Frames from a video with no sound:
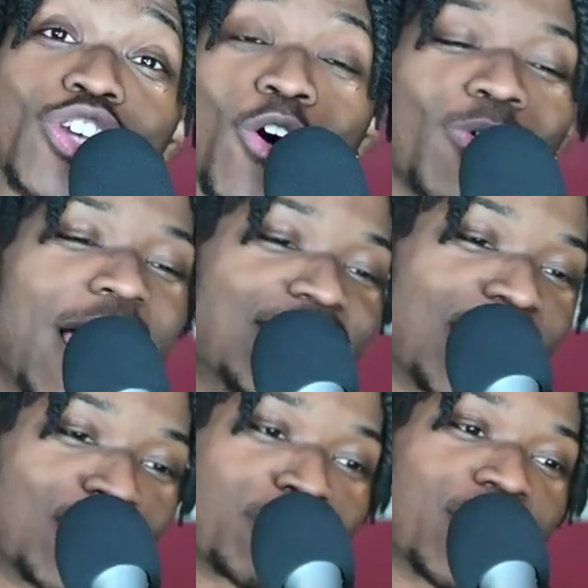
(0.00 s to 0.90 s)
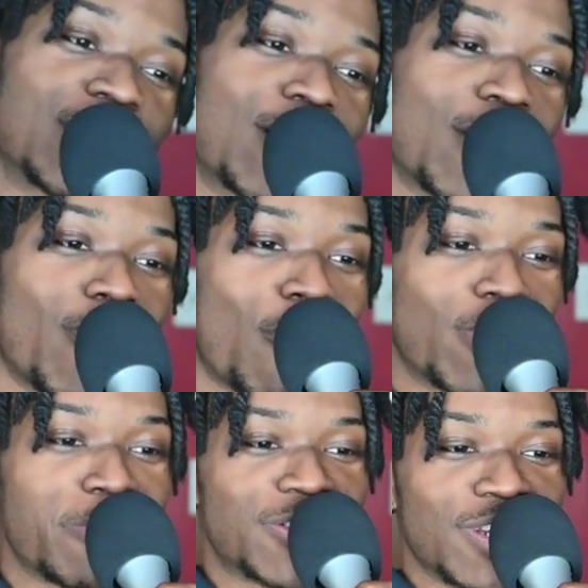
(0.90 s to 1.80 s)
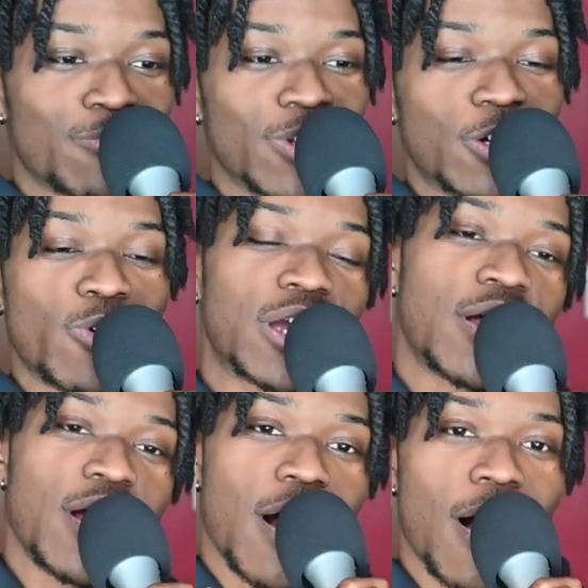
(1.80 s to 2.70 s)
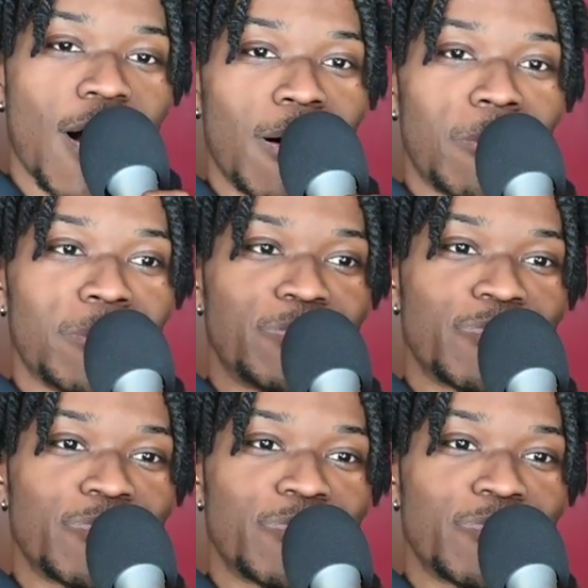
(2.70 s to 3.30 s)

Oh, last thing on the Spurs. I, I, I want to mention them really quick. Um,